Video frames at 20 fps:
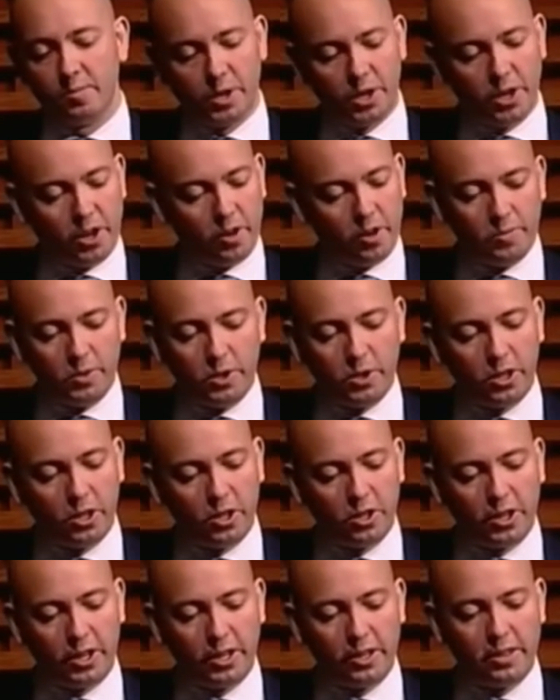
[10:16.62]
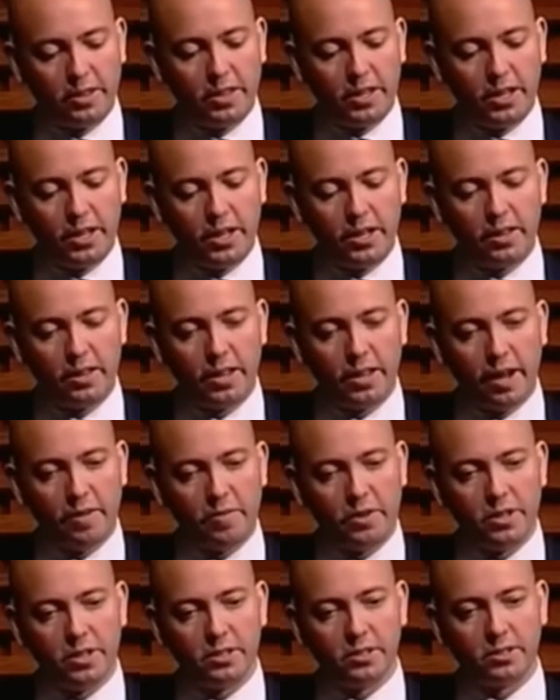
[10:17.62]
you can look at the
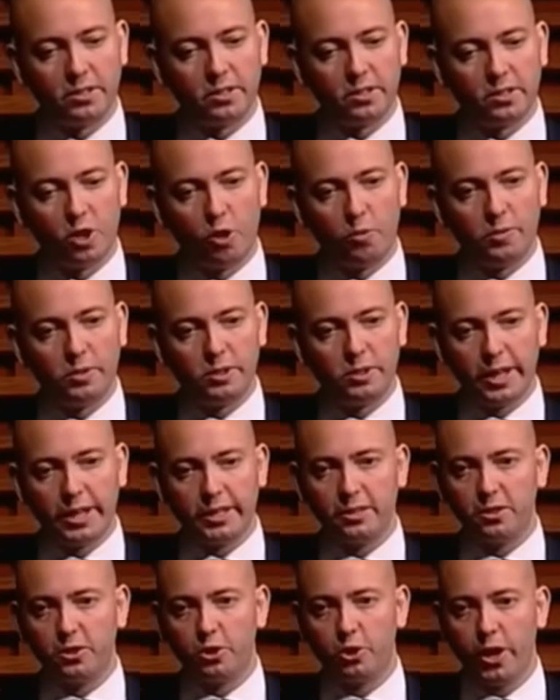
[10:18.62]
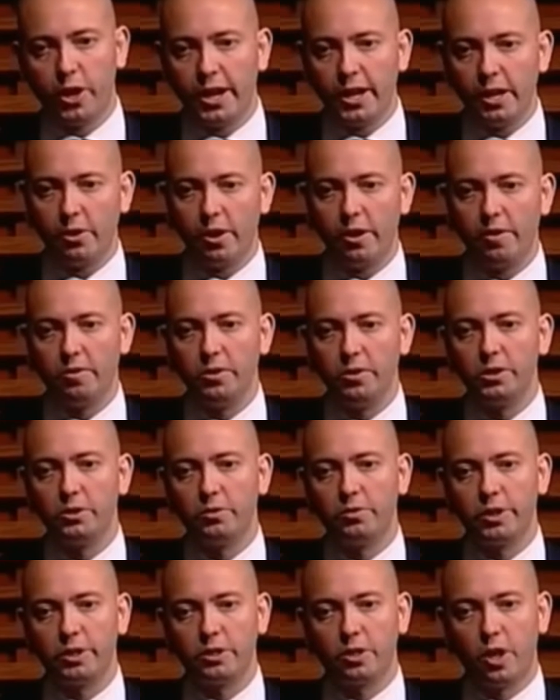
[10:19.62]
evidence. Goldman Sachs' trading revenues,
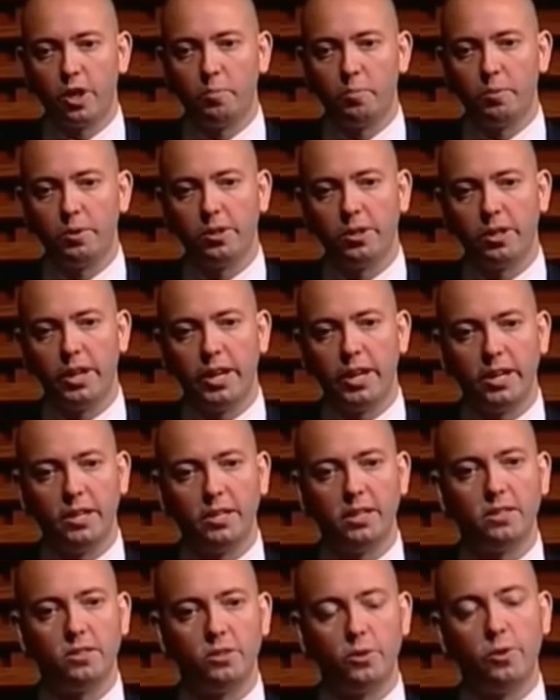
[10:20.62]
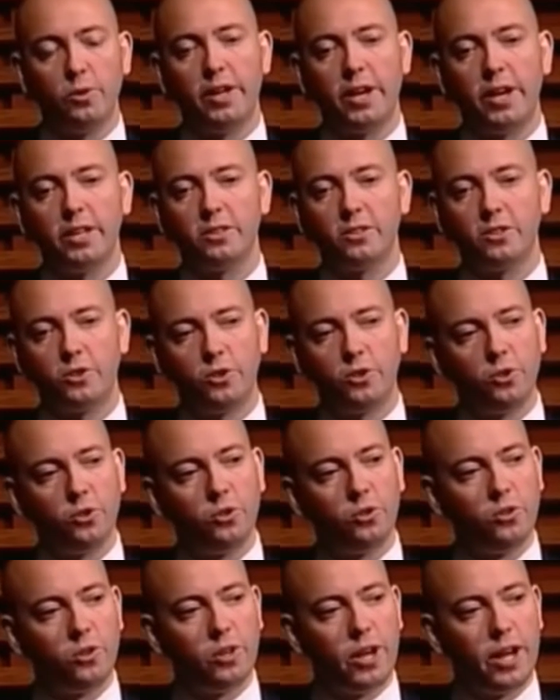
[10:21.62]
for example, in
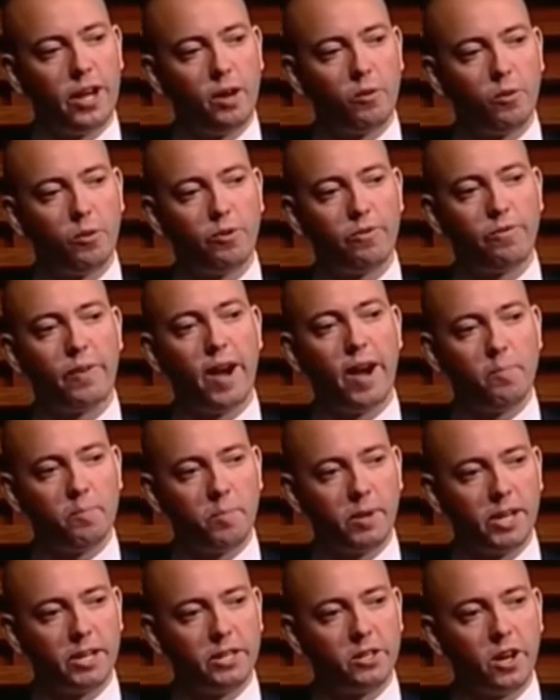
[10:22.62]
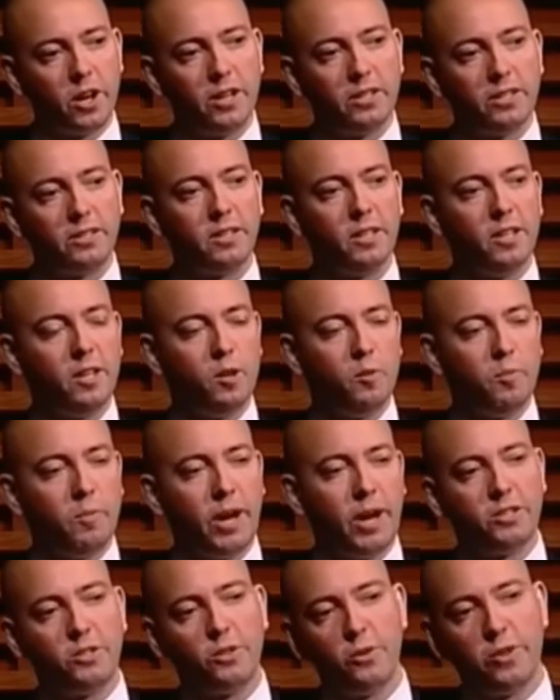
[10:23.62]
2002 were $5 billion.
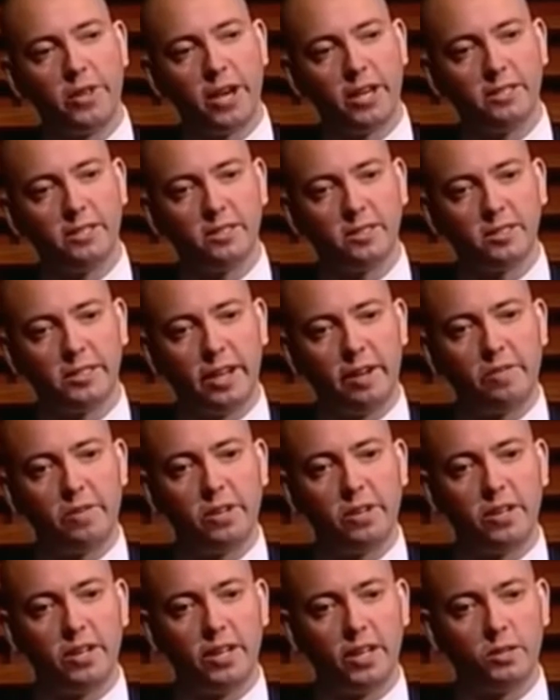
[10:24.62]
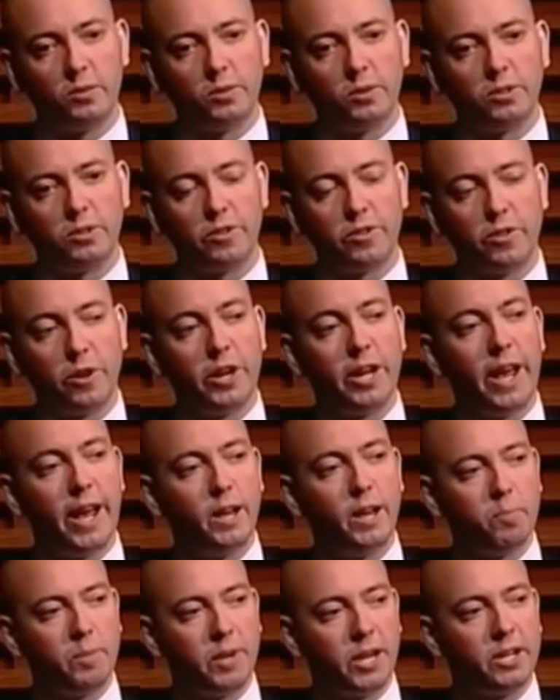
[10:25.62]
By 2007, it was
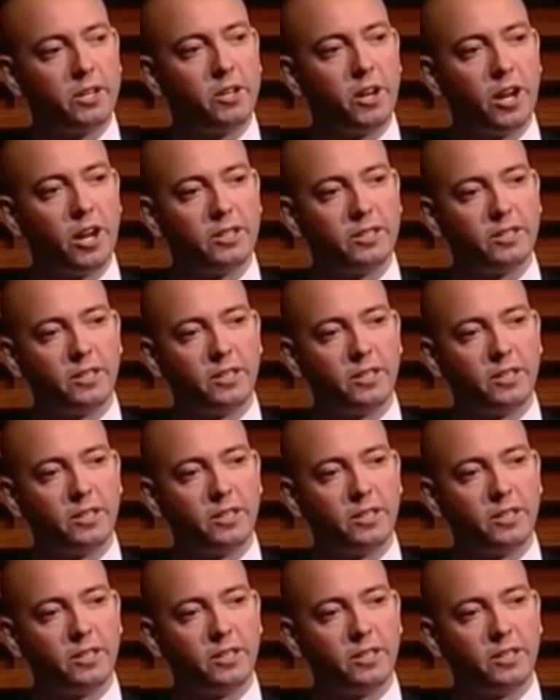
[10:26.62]
$38 billion.